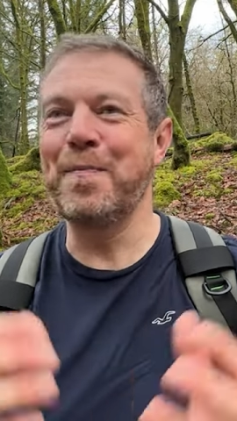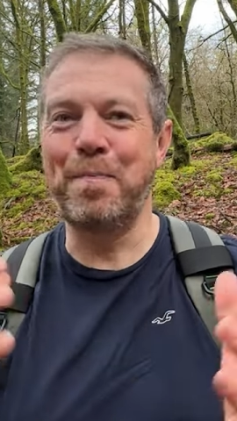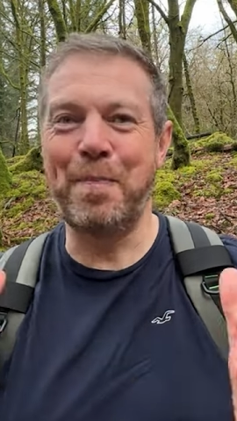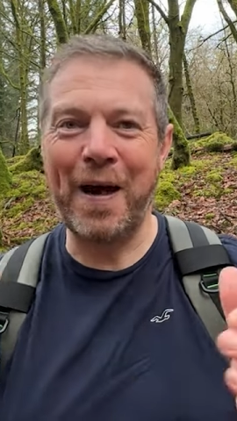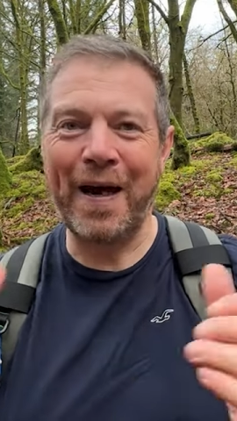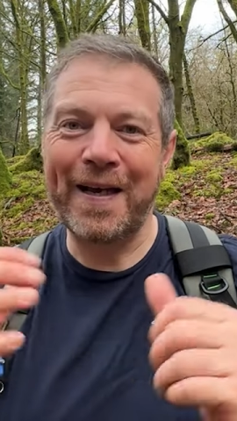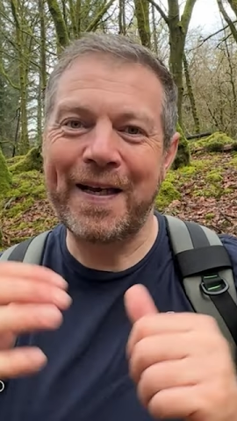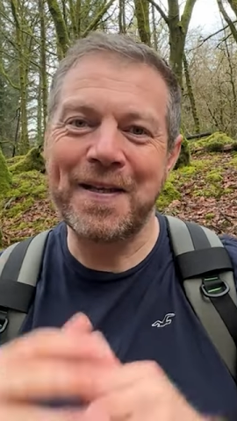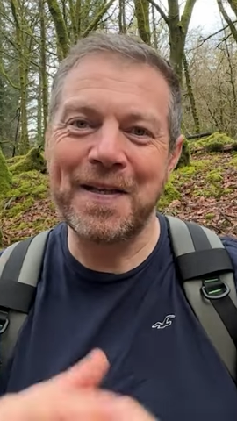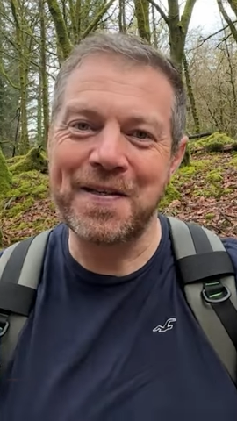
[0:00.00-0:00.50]

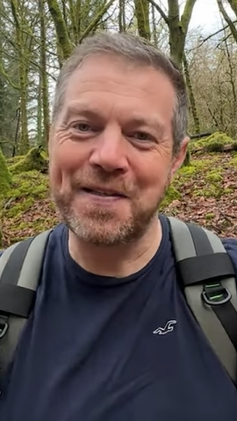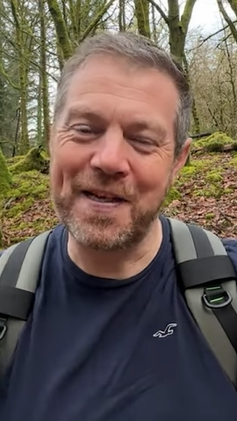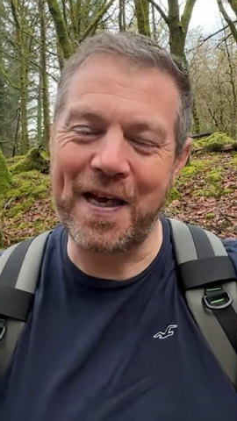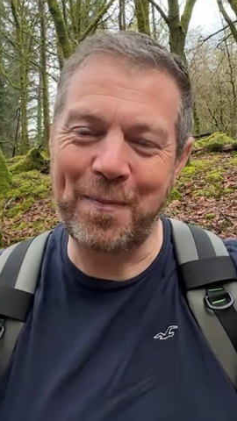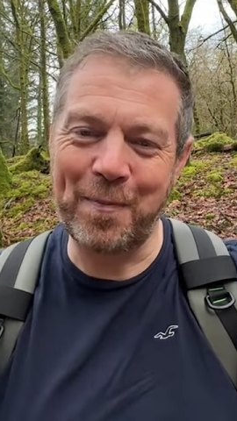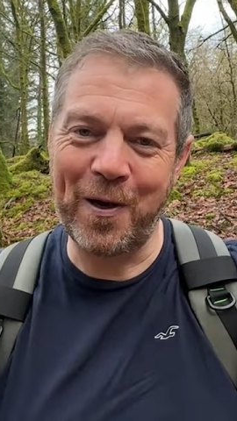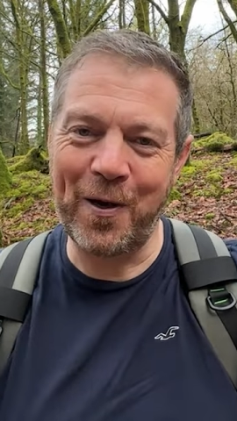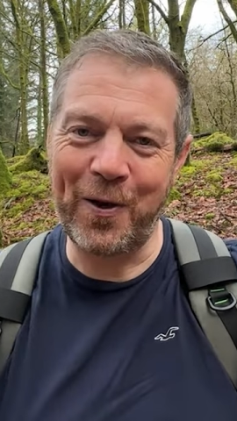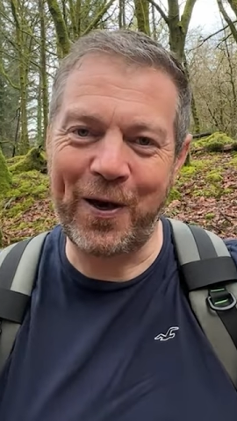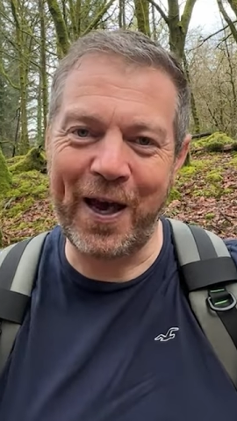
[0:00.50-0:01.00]
back in the
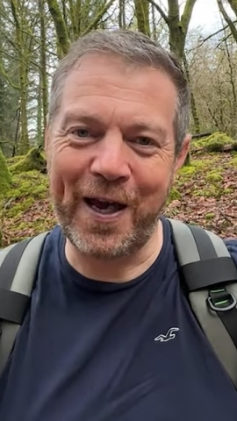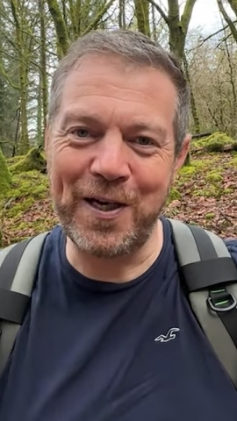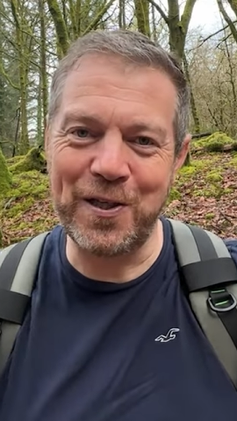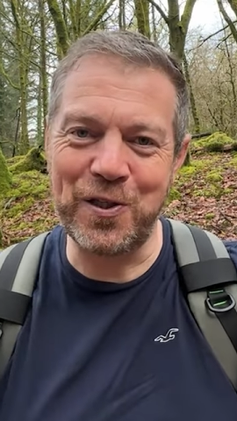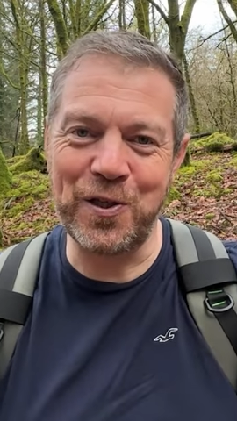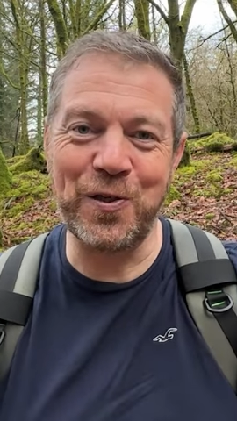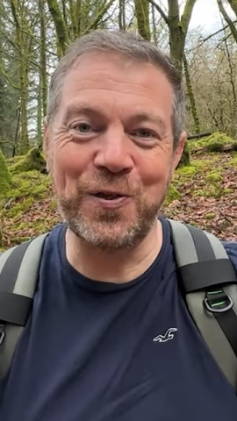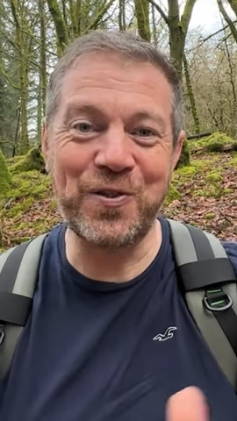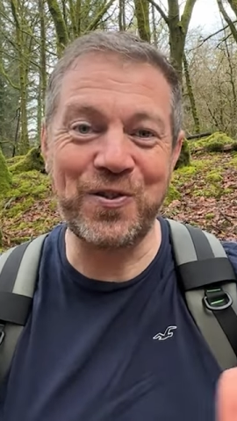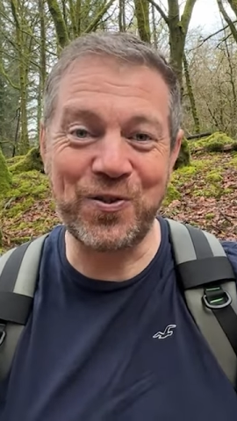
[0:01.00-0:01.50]
same
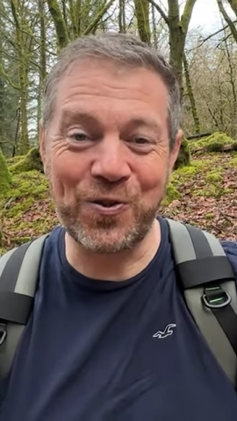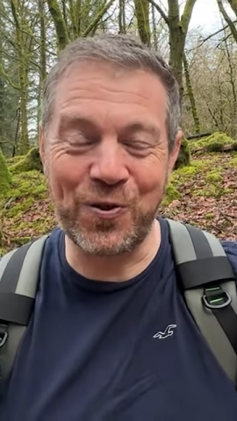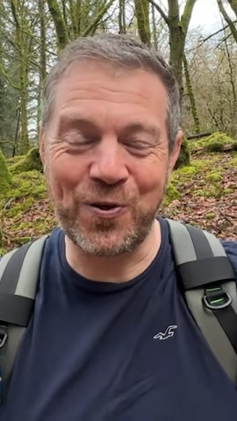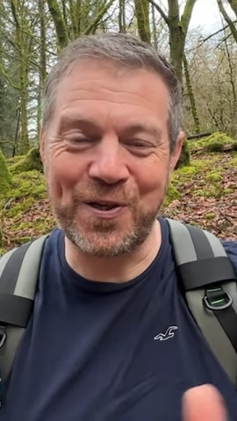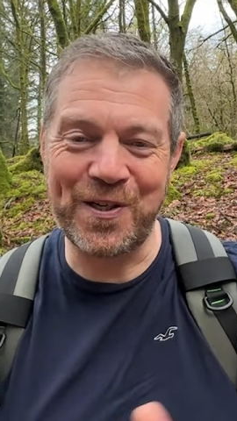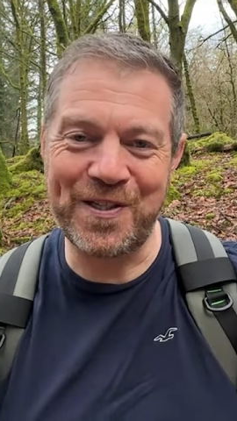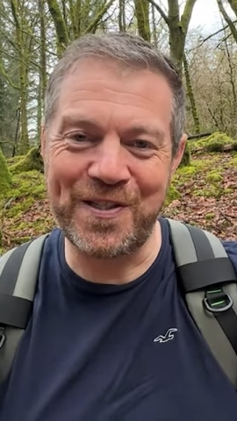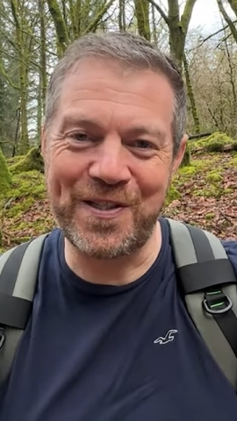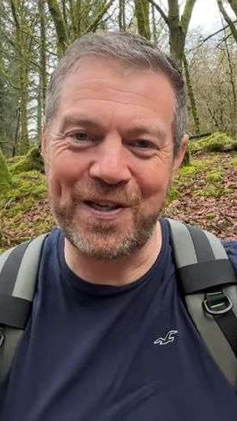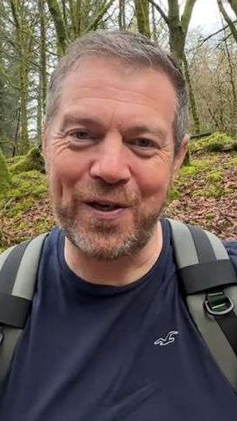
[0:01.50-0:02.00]
location,
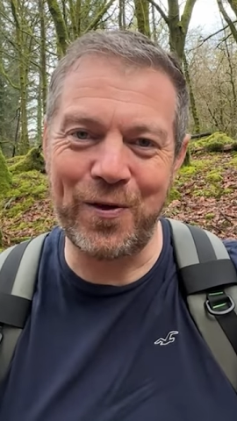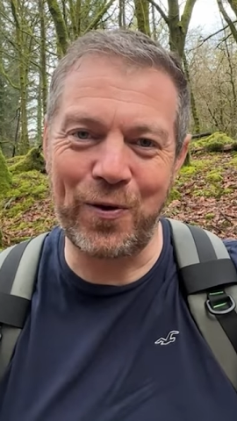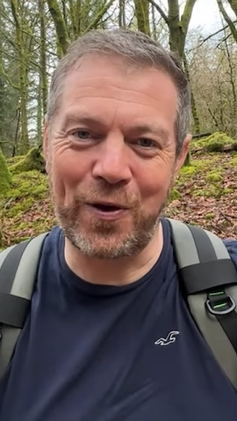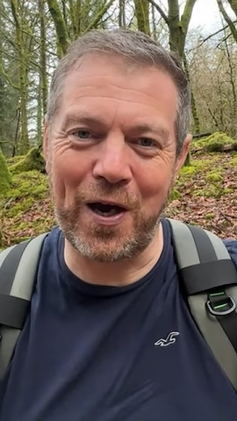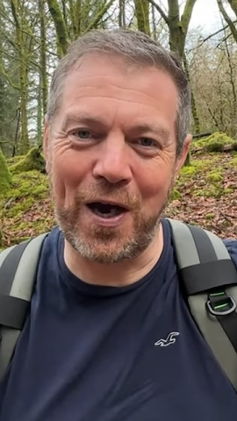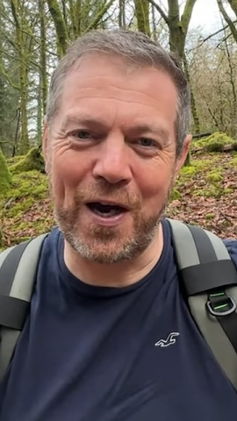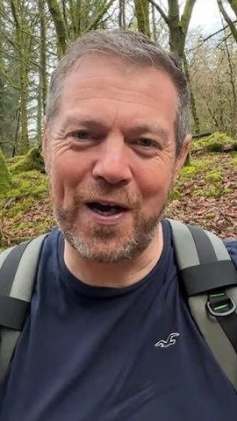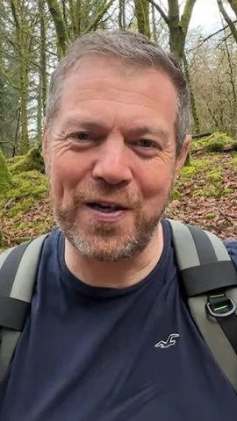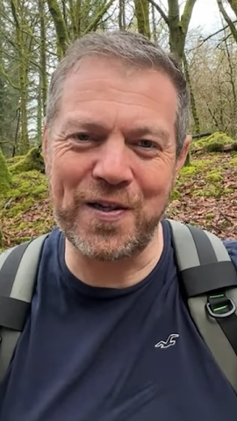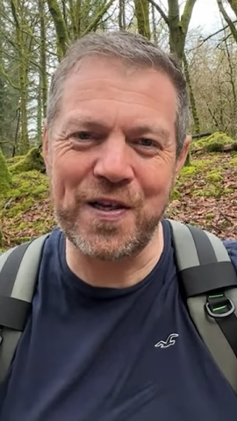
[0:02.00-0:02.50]
talking to you
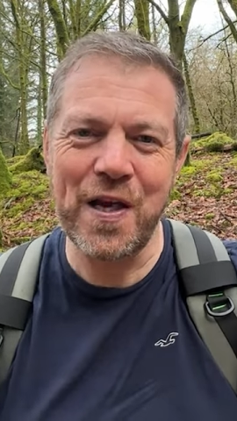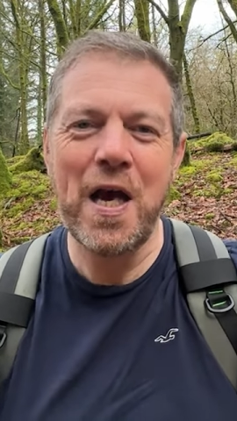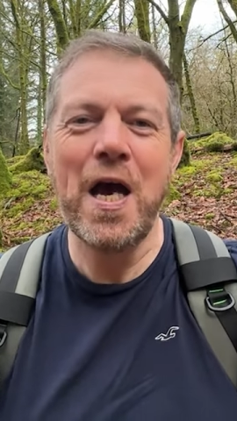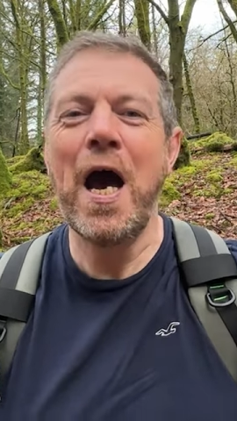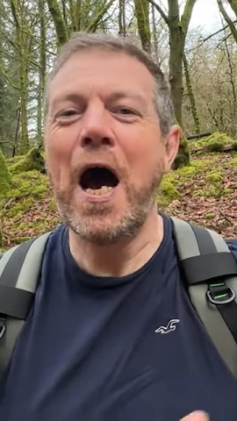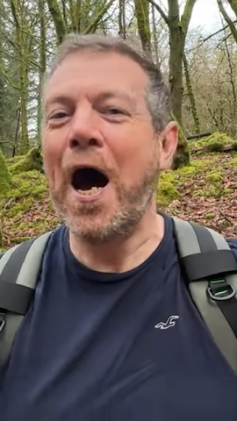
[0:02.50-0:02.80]
guys.